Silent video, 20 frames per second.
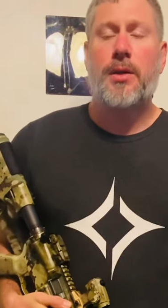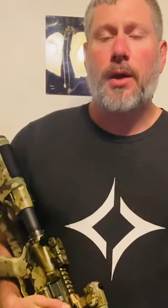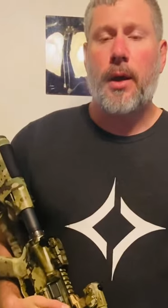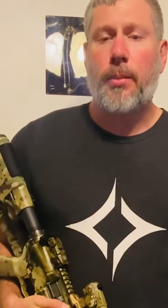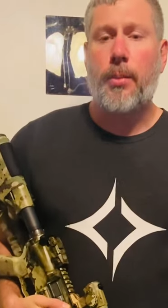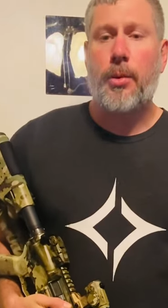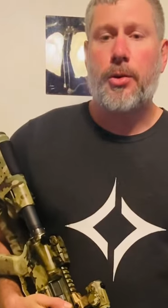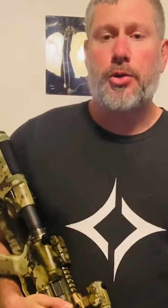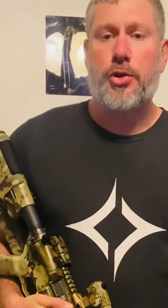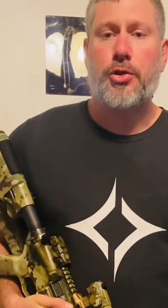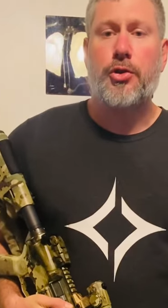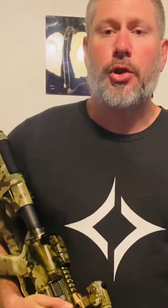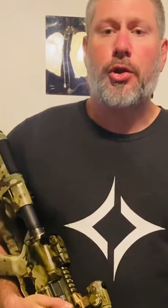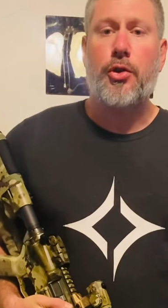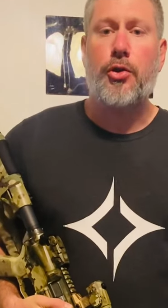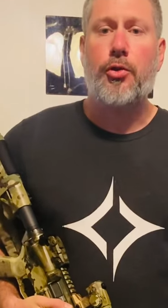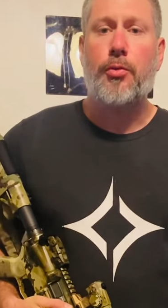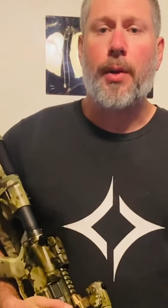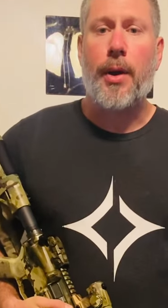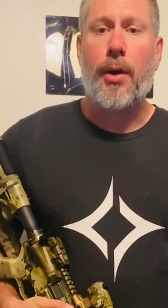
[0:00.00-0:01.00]
purchased a
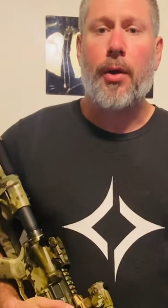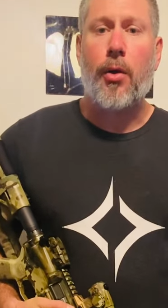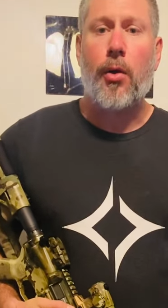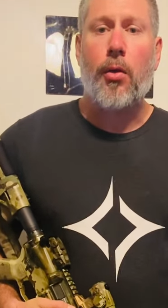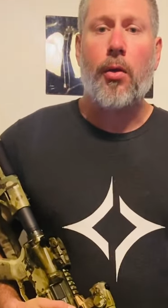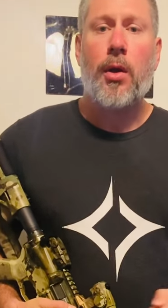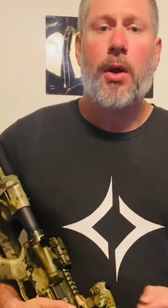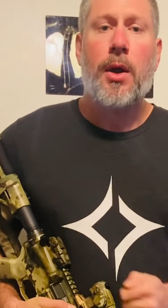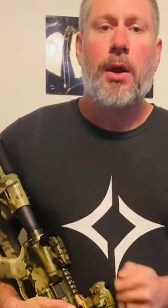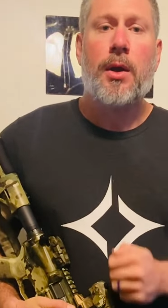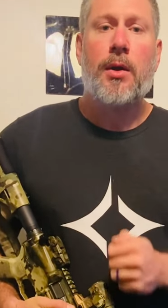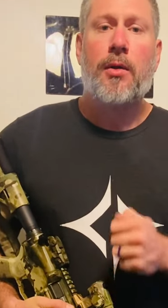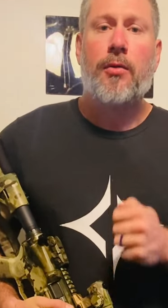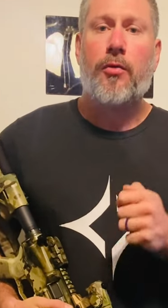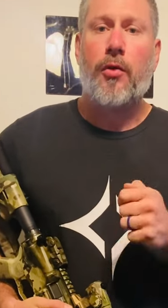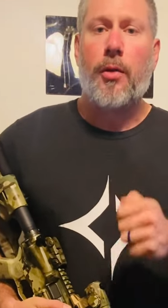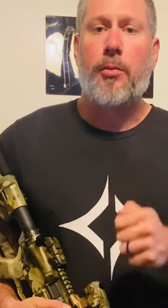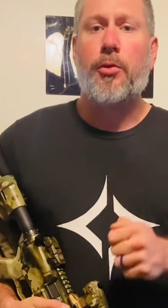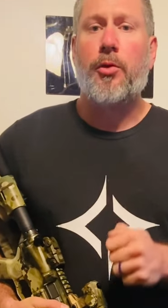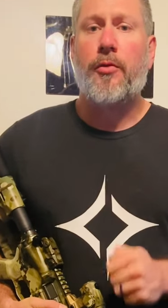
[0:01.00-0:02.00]
new barrel
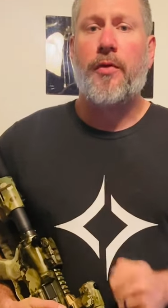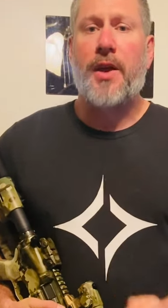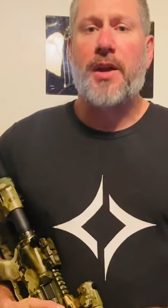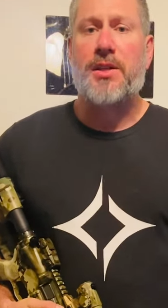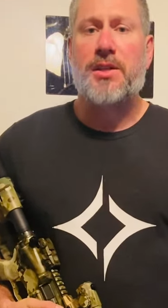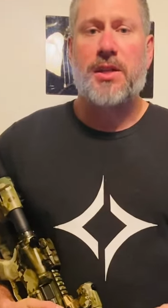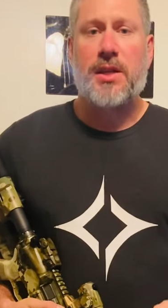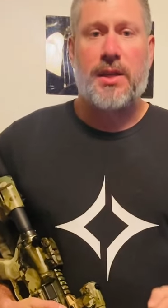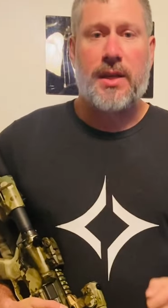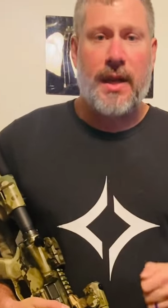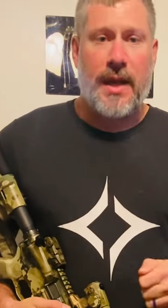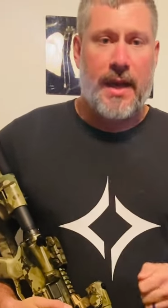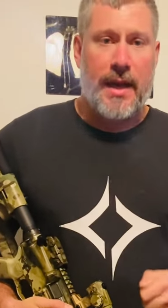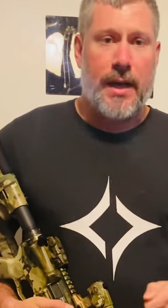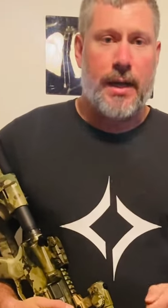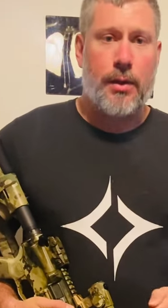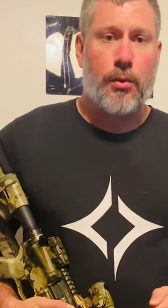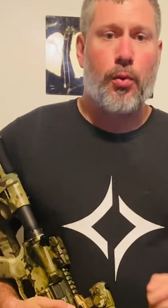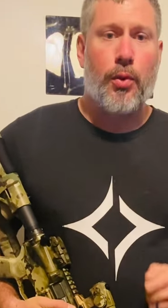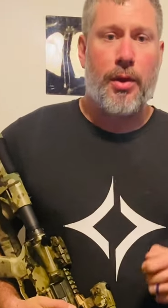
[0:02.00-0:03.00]
from Noveske,
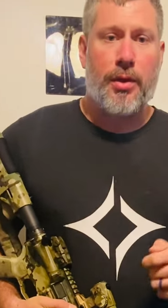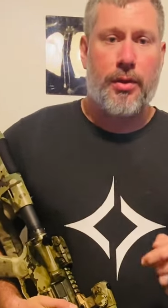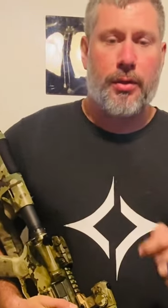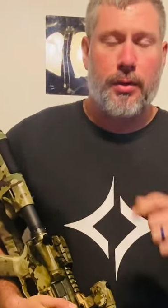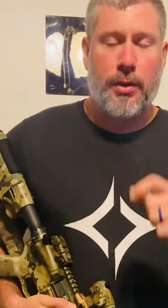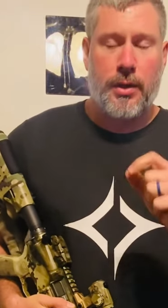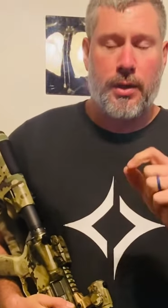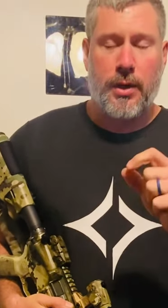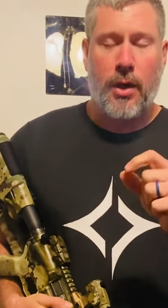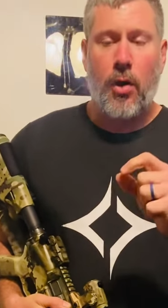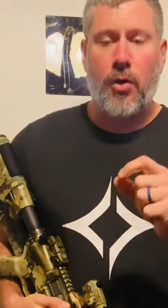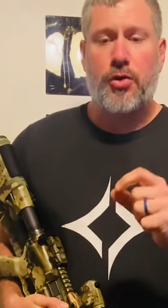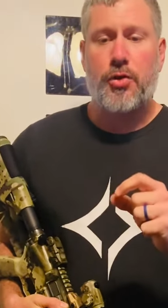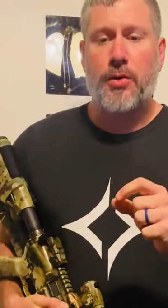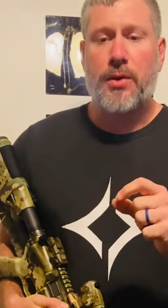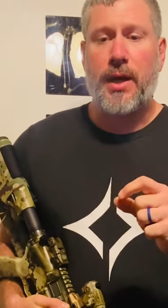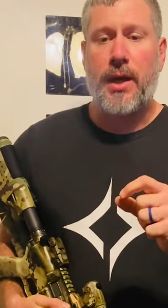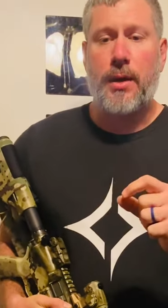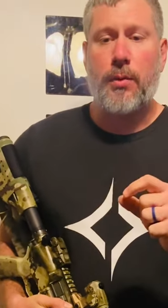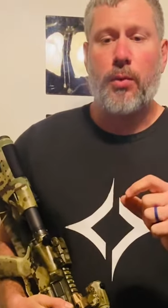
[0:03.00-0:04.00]
and it also
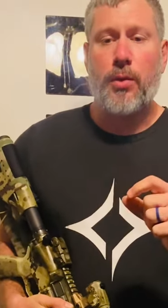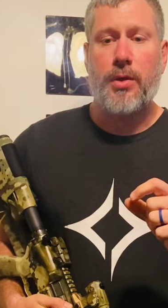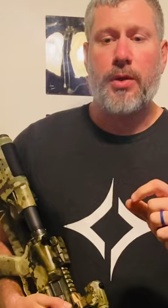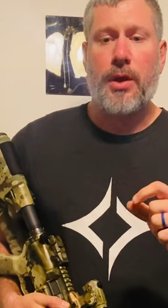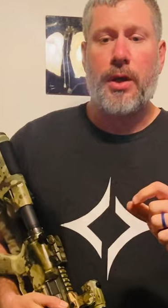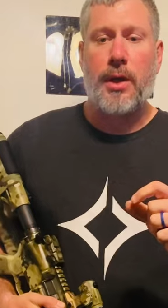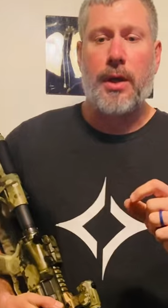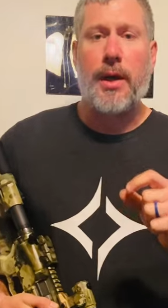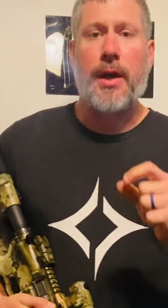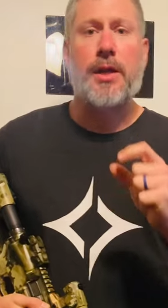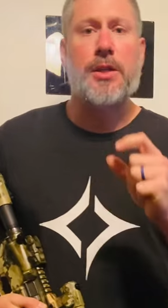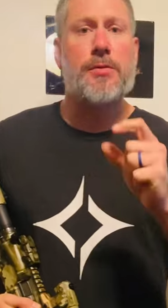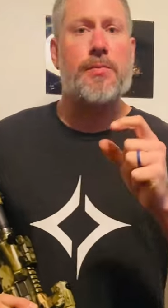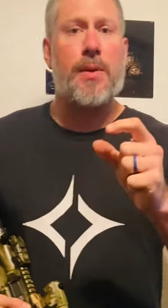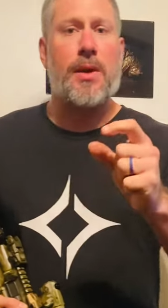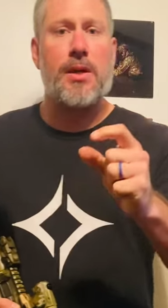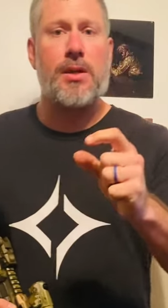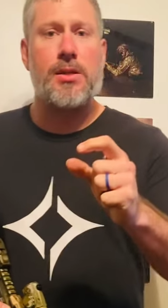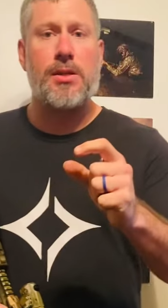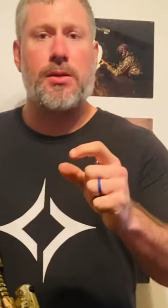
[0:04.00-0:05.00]
came with a
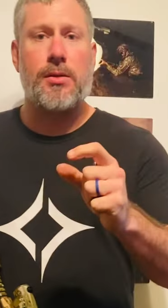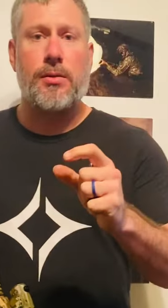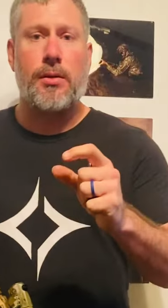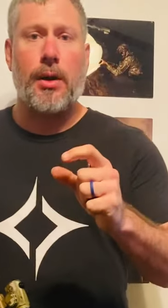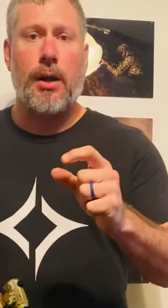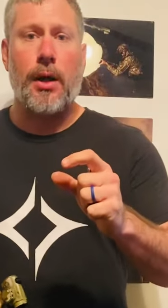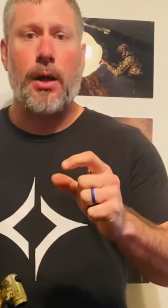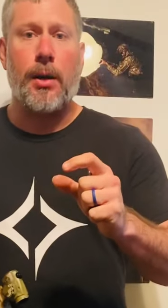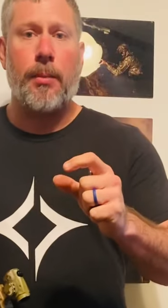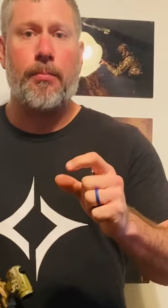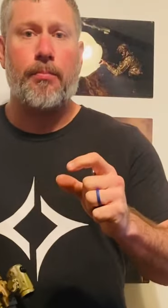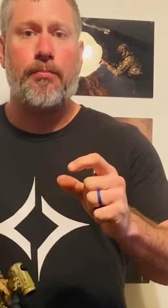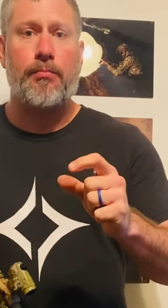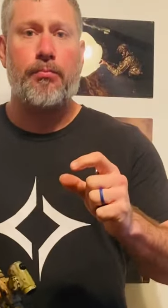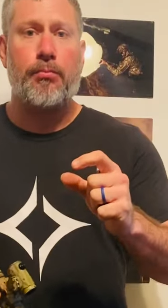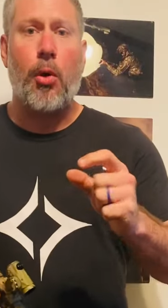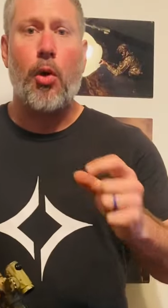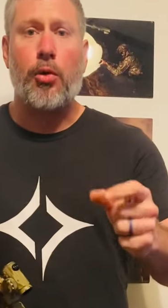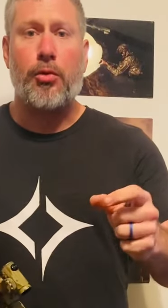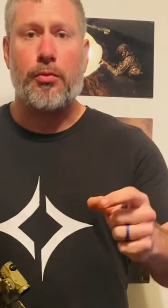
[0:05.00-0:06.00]
headspace
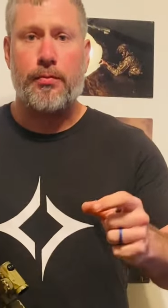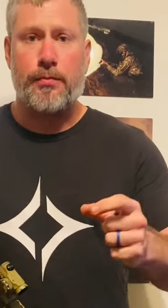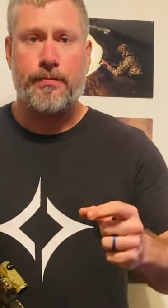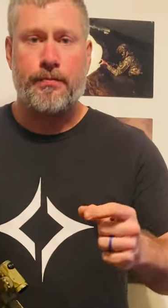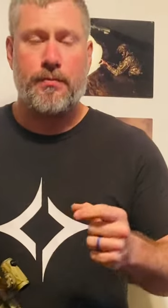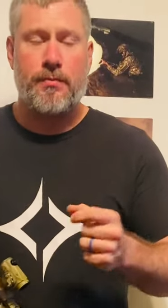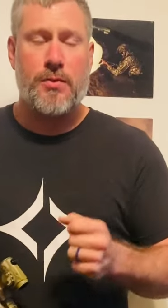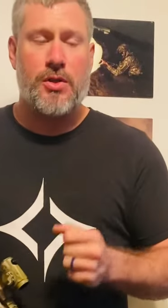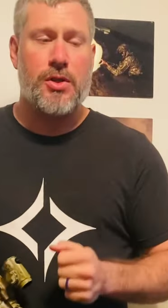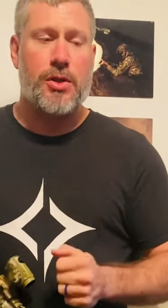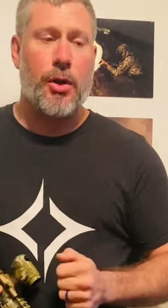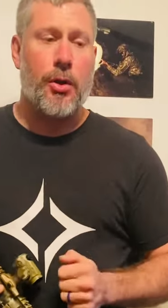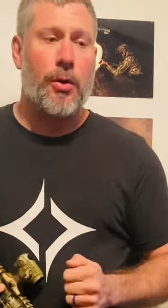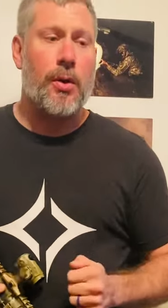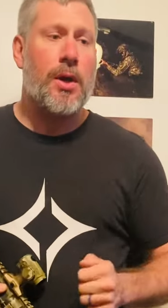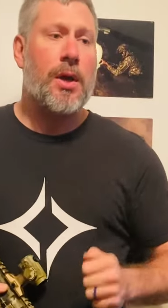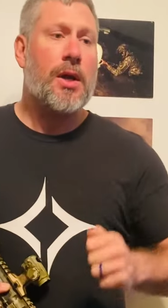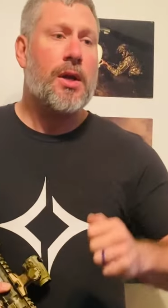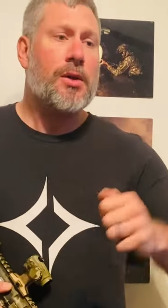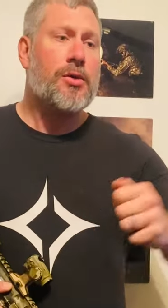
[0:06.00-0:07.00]
bolt. So
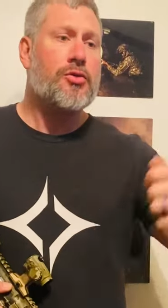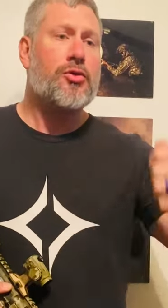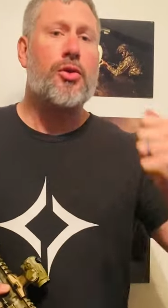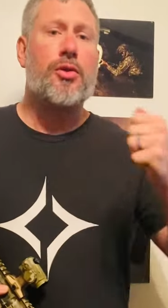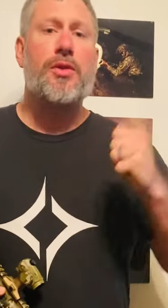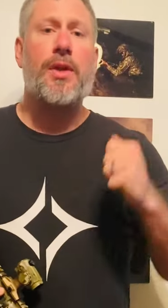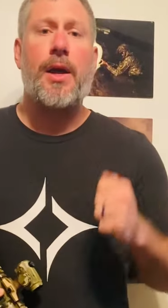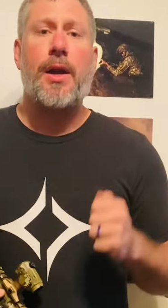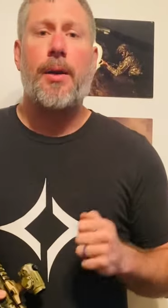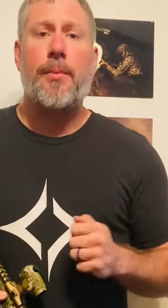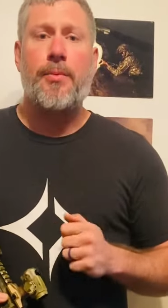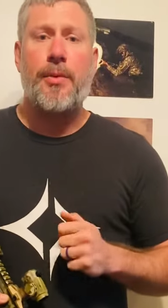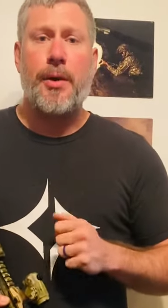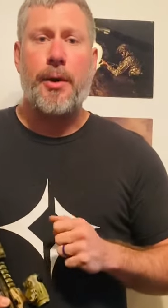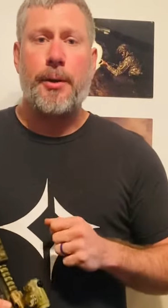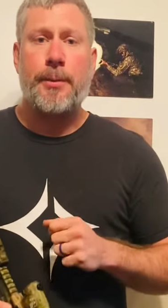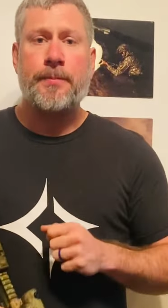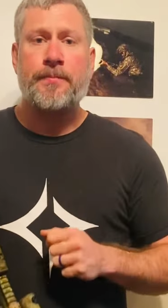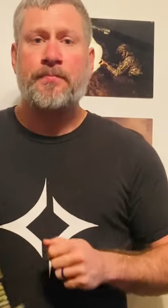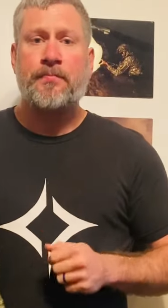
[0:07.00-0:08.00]
took that up there.